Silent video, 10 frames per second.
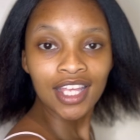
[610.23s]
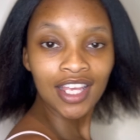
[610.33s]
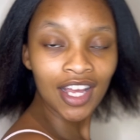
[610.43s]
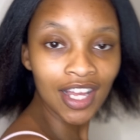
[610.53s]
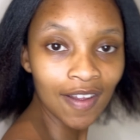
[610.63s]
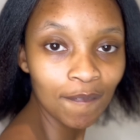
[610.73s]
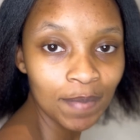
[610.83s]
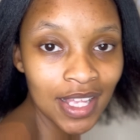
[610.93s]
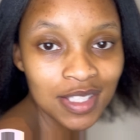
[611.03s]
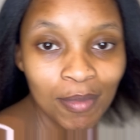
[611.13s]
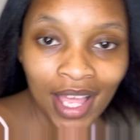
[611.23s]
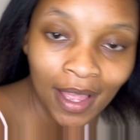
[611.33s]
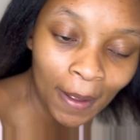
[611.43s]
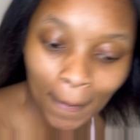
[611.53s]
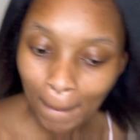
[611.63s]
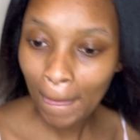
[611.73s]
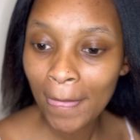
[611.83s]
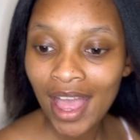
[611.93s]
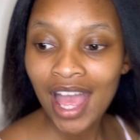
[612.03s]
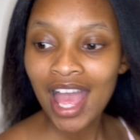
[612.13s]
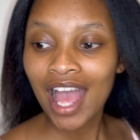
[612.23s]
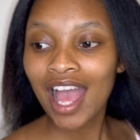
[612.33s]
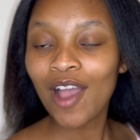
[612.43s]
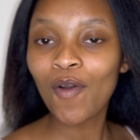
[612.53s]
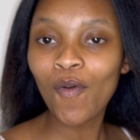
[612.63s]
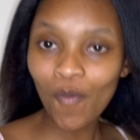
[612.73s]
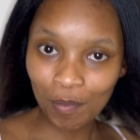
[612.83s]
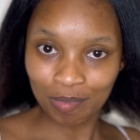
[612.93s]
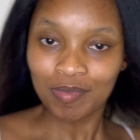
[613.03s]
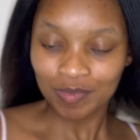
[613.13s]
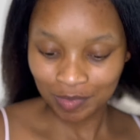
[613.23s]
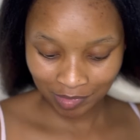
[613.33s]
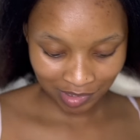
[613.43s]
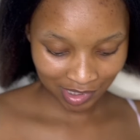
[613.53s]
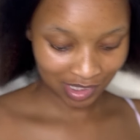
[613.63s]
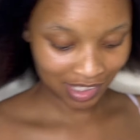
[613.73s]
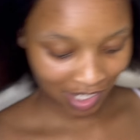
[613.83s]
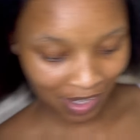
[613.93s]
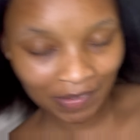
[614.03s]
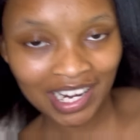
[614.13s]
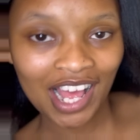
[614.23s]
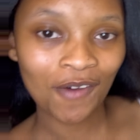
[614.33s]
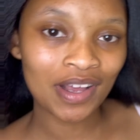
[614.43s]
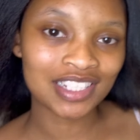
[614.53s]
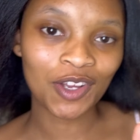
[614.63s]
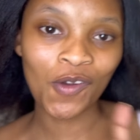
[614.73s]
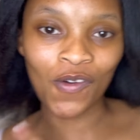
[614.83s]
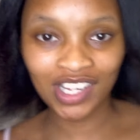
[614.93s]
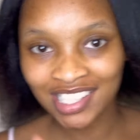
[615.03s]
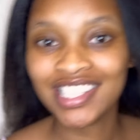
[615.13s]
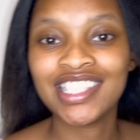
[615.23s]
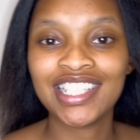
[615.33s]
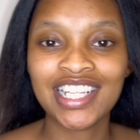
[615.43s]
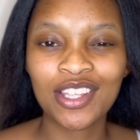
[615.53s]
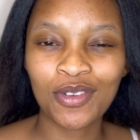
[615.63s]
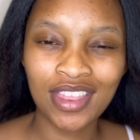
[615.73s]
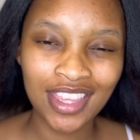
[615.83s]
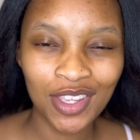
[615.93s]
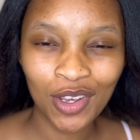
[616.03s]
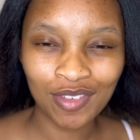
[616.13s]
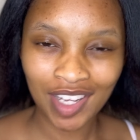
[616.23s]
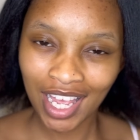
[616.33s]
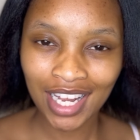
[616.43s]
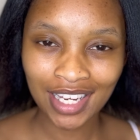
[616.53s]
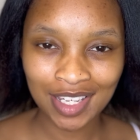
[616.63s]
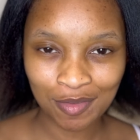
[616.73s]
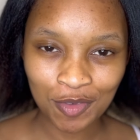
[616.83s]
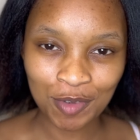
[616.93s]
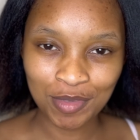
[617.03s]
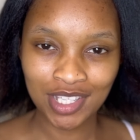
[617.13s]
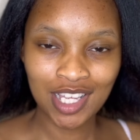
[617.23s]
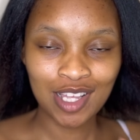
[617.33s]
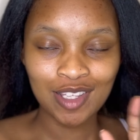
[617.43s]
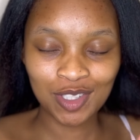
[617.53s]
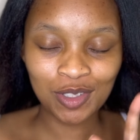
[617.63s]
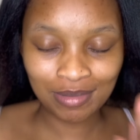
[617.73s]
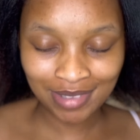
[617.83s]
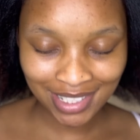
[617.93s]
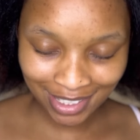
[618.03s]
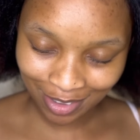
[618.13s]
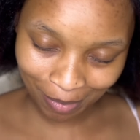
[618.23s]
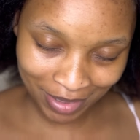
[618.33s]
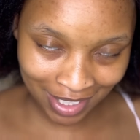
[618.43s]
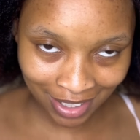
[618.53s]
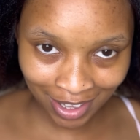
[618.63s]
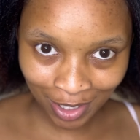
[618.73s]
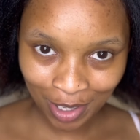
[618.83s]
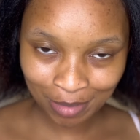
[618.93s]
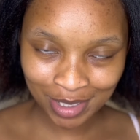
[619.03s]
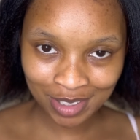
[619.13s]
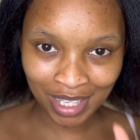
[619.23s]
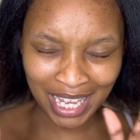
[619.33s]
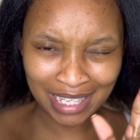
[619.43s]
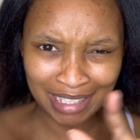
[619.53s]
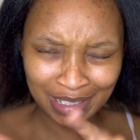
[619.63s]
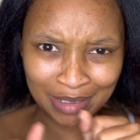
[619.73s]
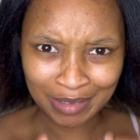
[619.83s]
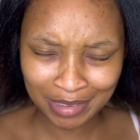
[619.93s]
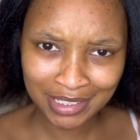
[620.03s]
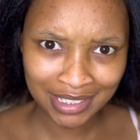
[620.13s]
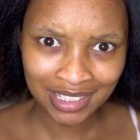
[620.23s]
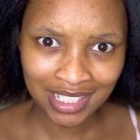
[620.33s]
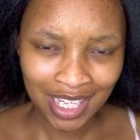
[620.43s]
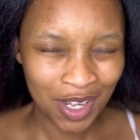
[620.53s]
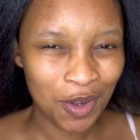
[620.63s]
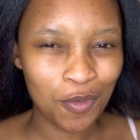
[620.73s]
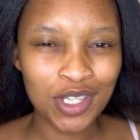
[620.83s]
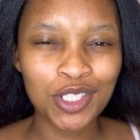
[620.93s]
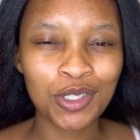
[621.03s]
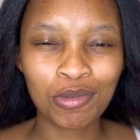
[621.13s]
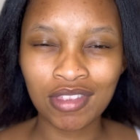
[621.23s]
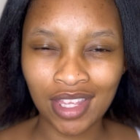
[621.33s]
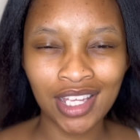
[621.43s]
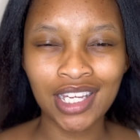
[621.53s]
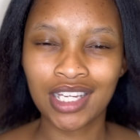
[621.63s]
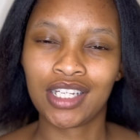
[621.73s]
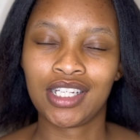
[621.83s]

yeah that's my hair. i hope while i was gone you were thinking of a colored name for me so please drop it down in the comments so i know what you think